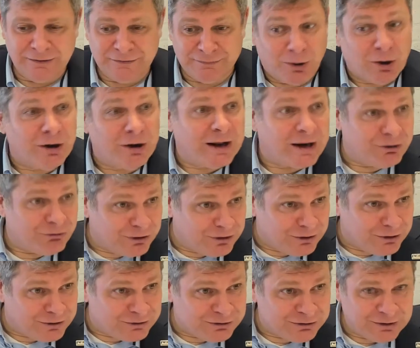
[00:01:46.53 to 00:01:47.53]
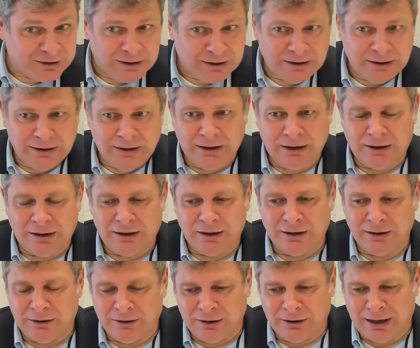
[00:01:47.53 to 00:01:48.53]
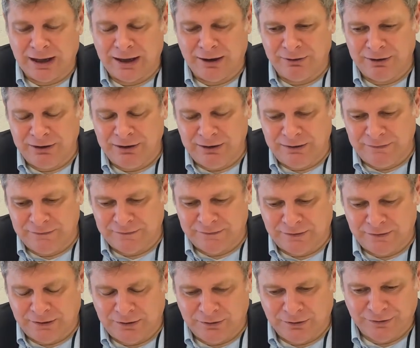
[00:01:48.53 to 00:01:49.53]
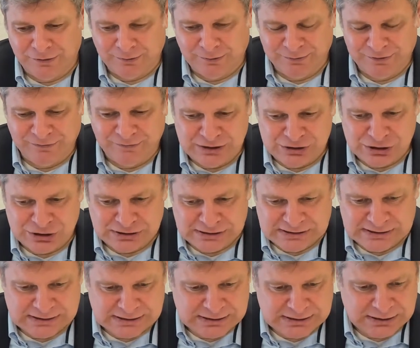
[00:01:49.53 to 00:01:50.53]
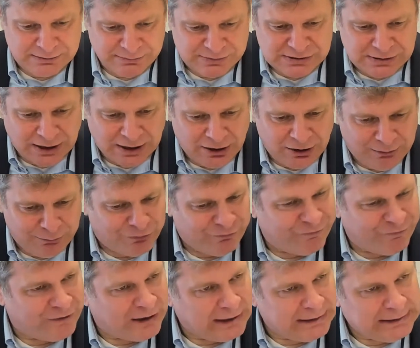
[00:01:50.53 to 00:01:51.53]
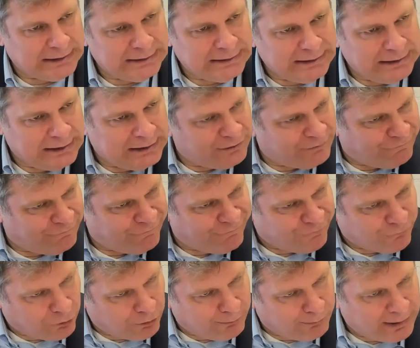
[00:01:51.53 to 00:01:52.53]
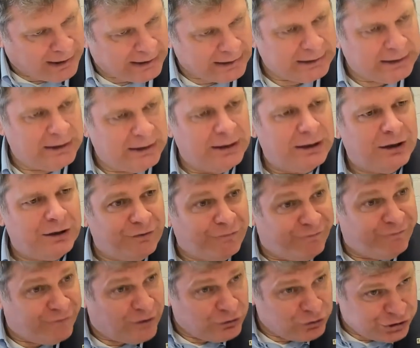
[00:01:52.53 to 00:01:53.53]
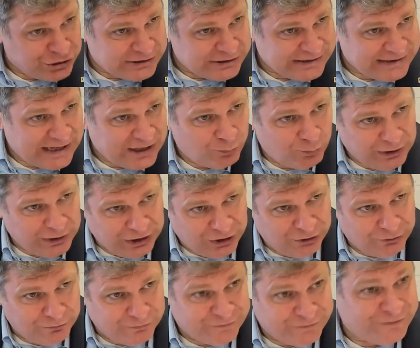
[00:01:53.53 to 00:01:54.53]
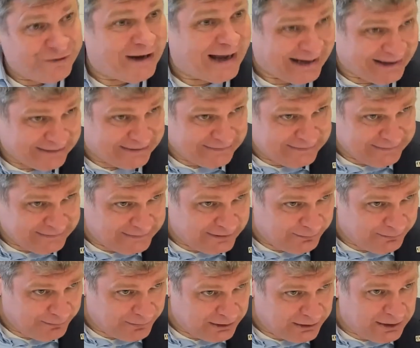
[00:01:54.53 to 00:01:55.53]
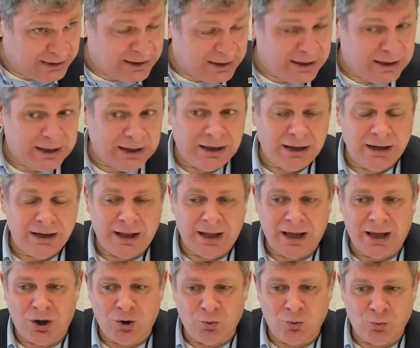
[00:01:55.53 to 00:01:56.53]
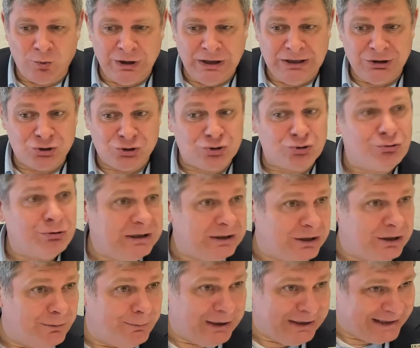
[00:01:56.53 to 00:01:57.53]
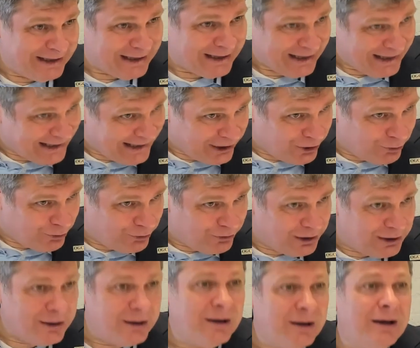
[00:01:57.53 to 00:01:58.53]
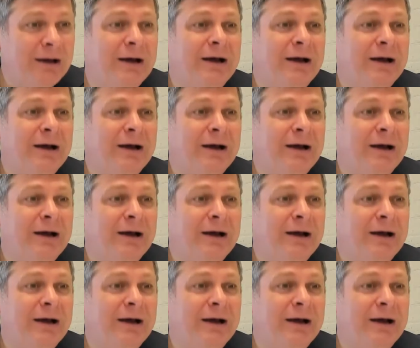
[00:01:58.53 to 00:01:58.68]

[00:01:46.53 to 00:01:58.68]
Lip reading: smart agriculture, on how these Earth observation systems, how they provide that data, the format, the functions that we use to access them, and how we treat them in the cloud.